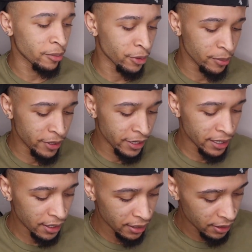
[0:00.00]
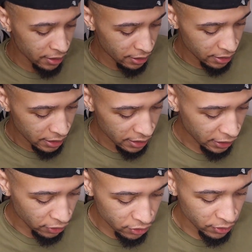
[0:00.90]
Burberry. And
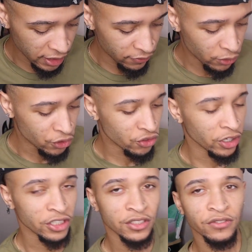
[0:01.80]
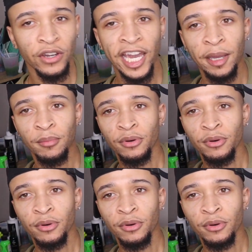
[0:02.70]
they also give you instructions for hat